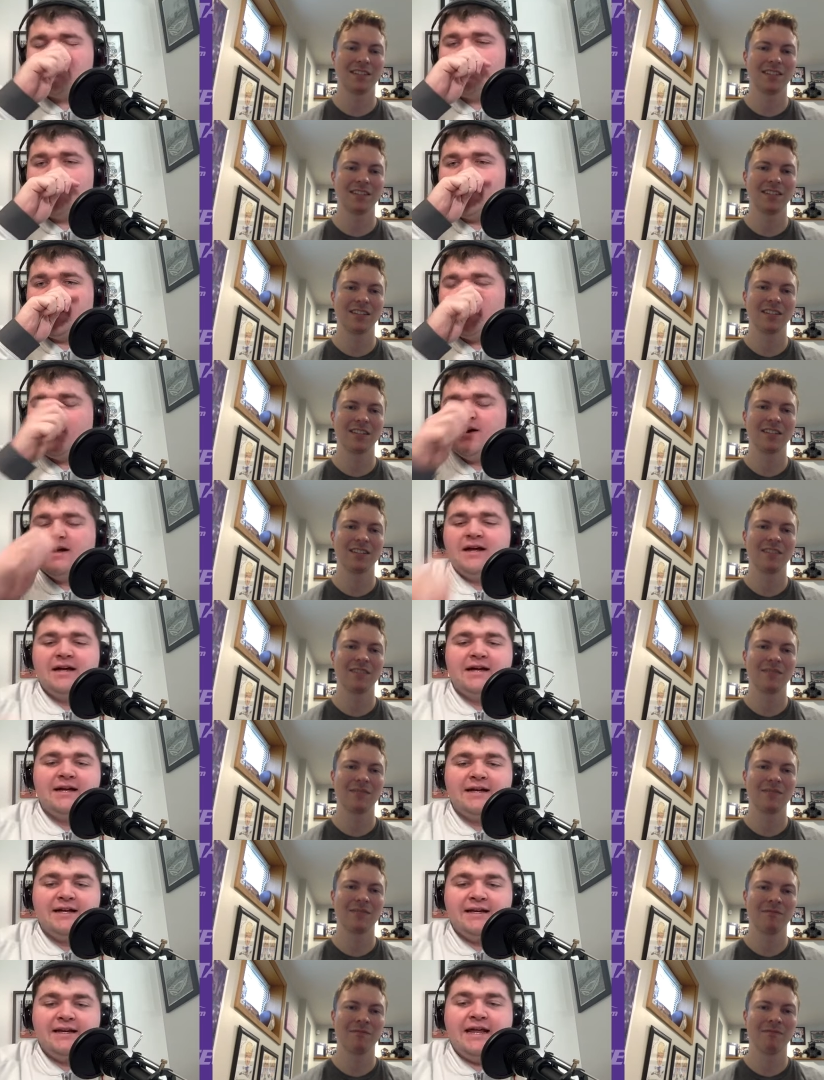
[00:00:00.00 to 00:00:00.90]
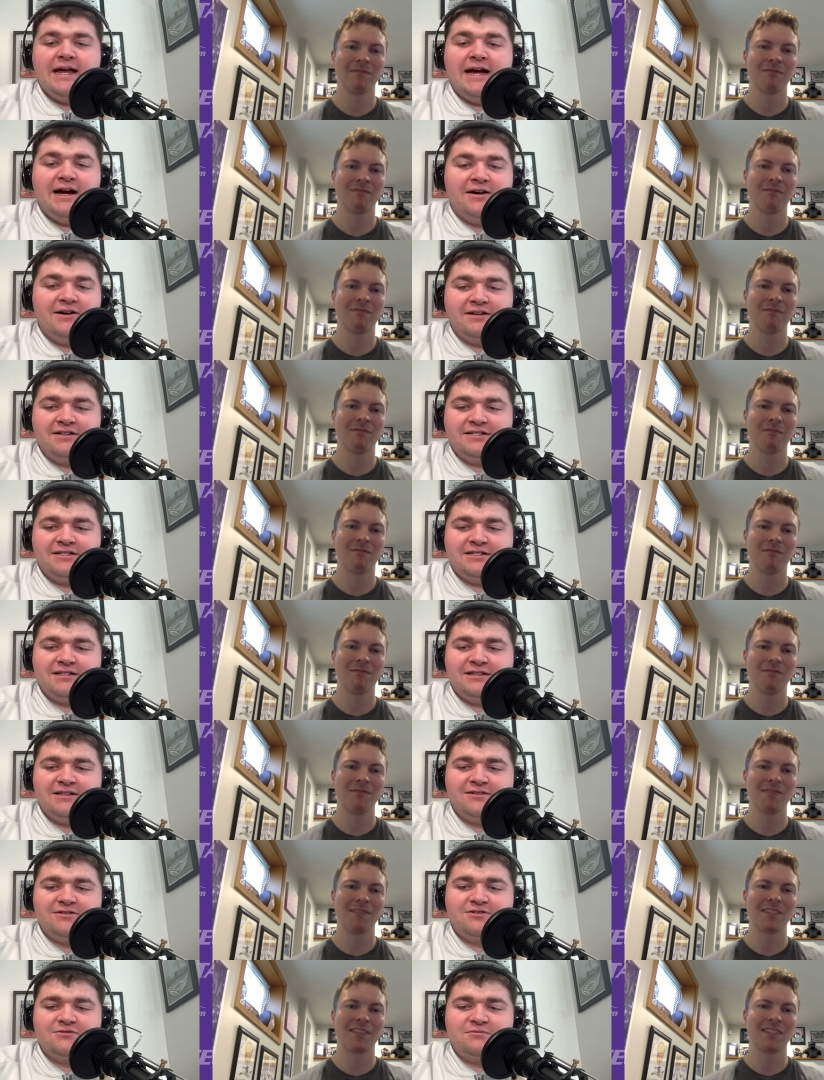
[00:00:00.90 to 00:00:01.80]
Speaker 1: where now
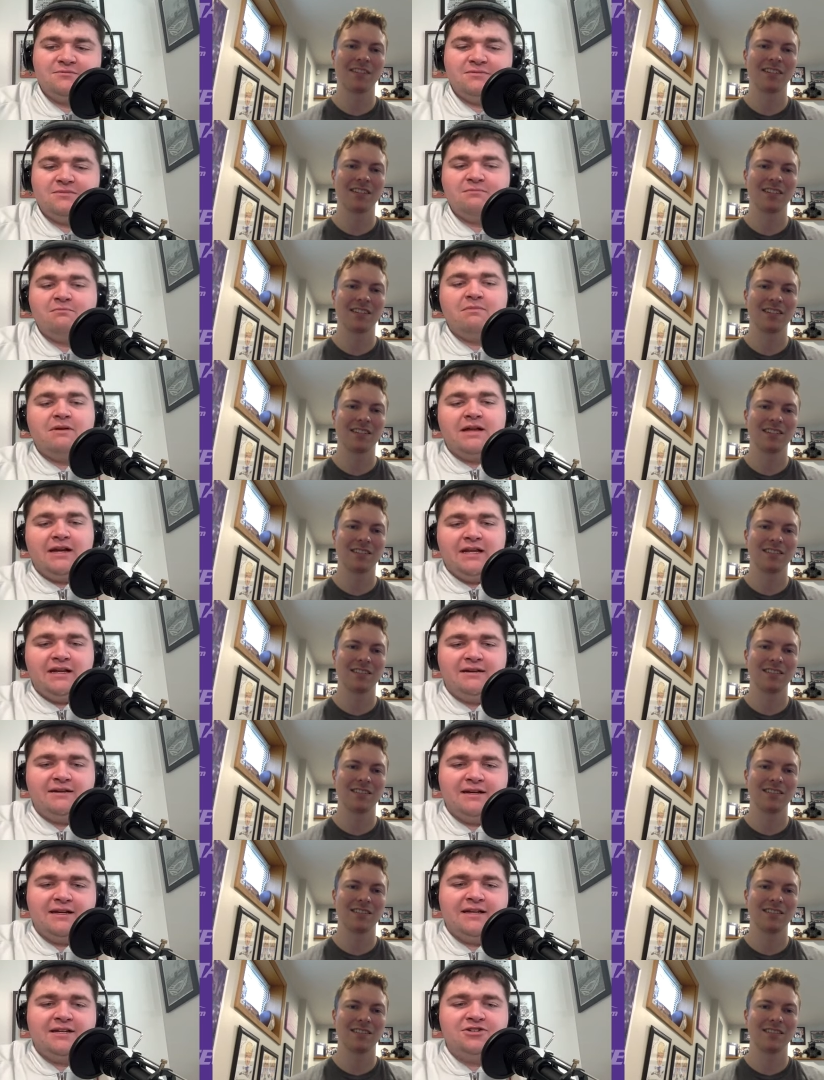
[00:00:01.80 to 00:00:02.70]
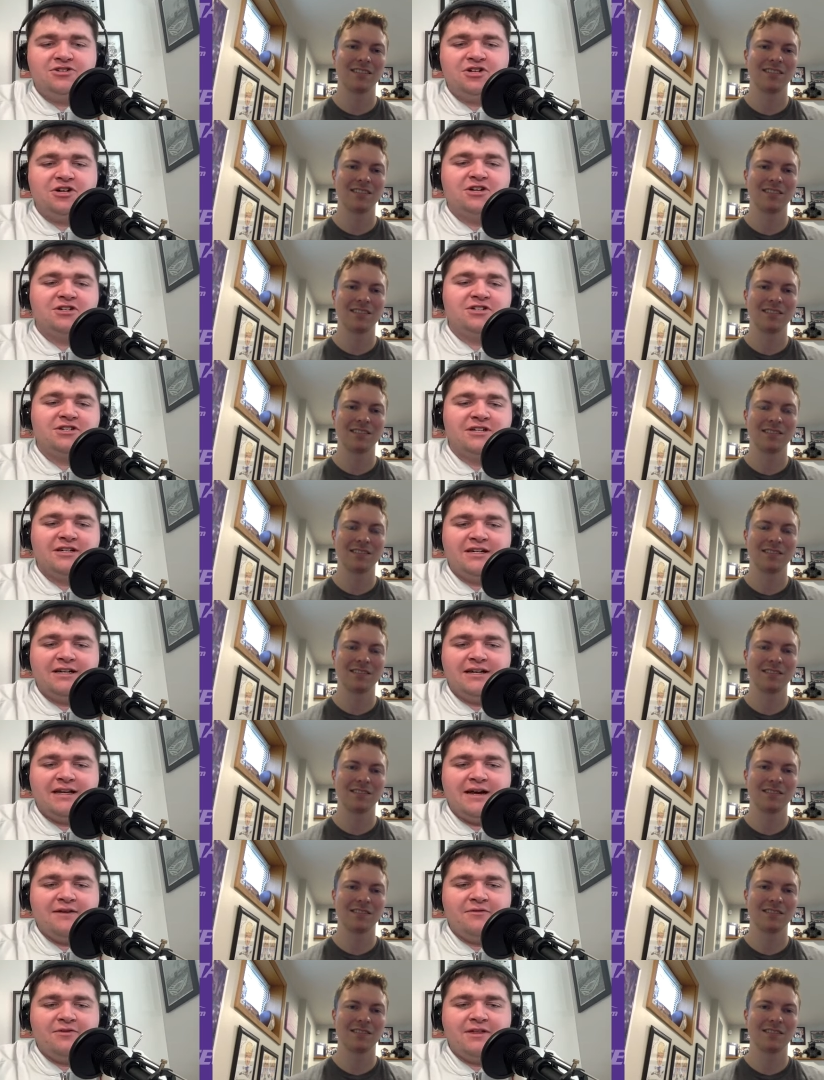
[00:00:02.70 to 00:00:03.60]
there's been an injunction
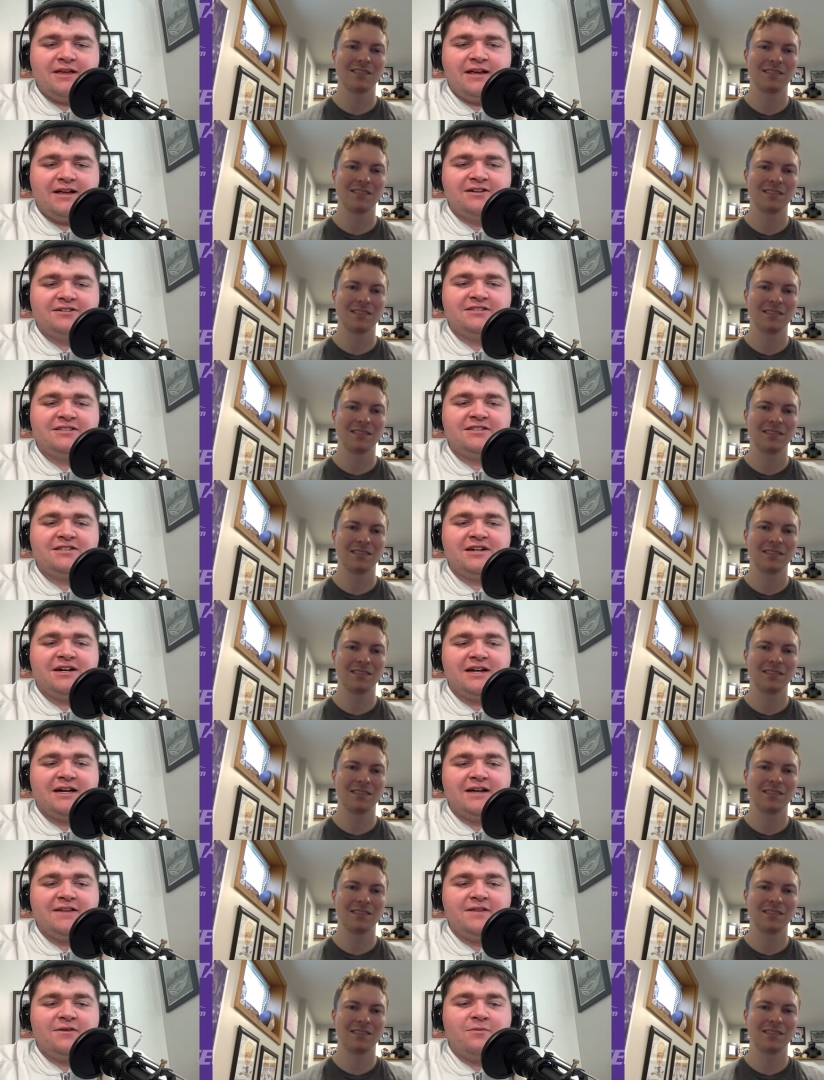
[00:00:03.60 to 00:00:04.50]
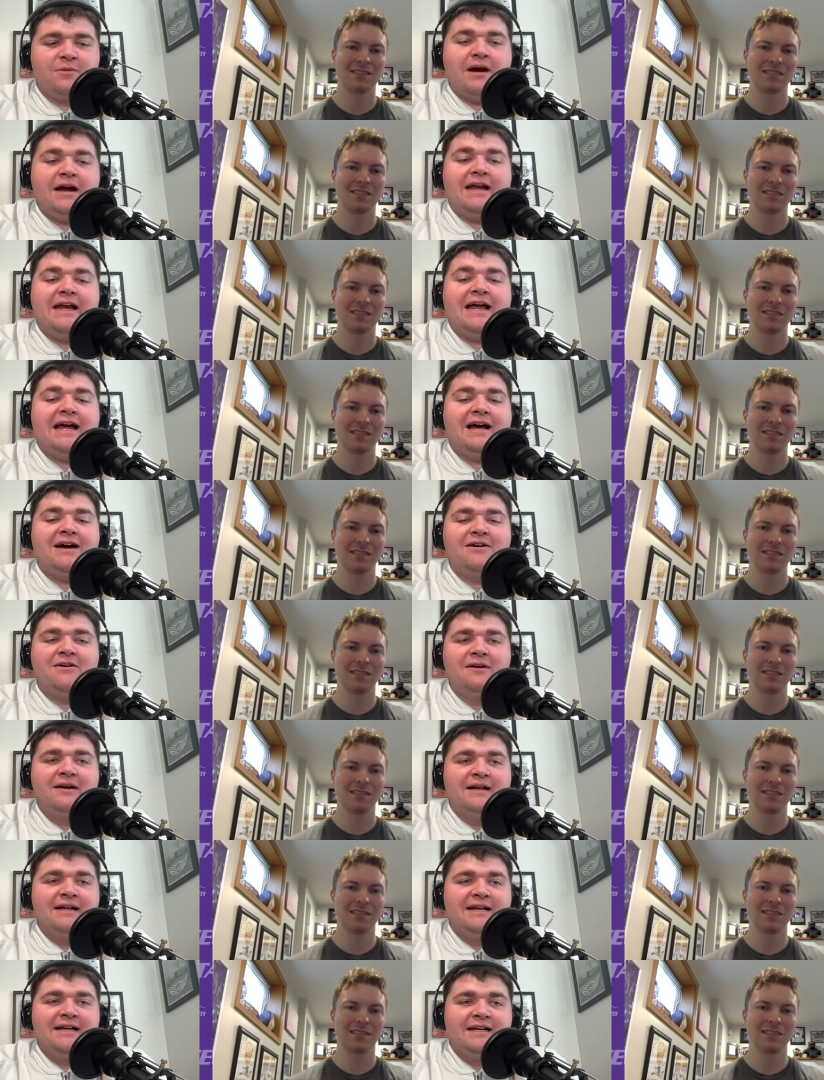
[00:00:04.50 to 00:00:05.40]
and everything else that's gone on, that right
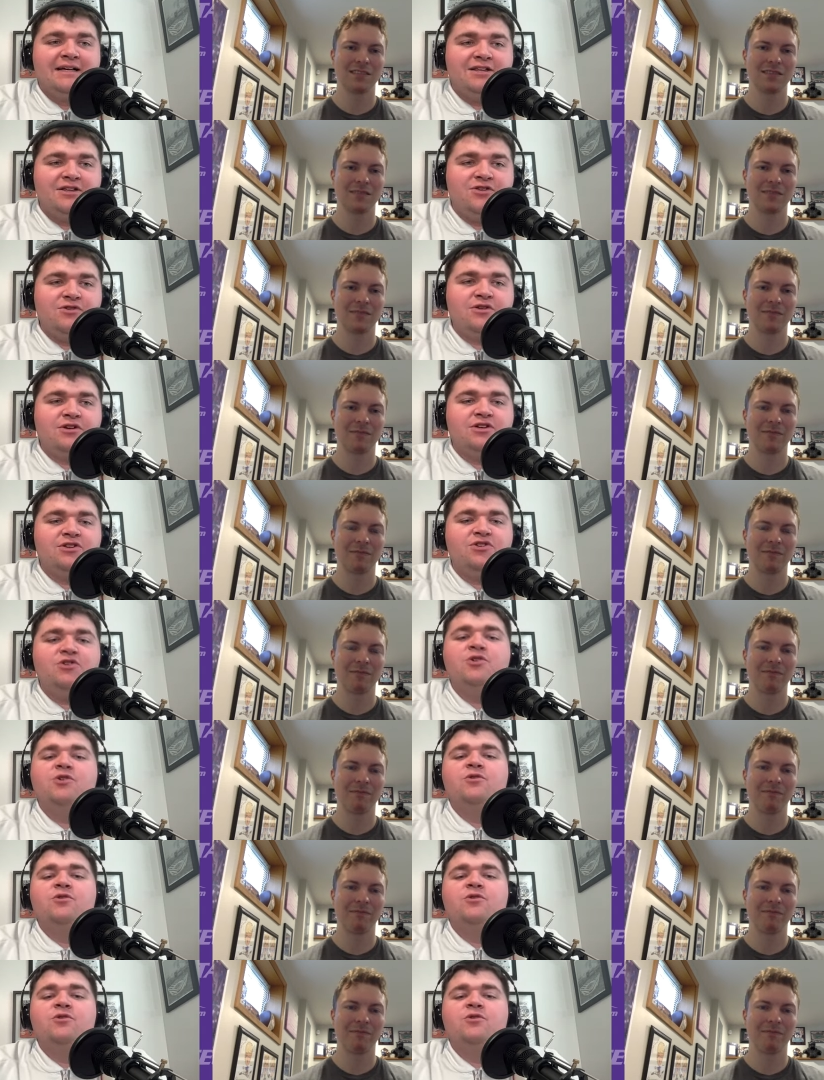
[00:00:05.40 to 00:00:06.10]
now you don't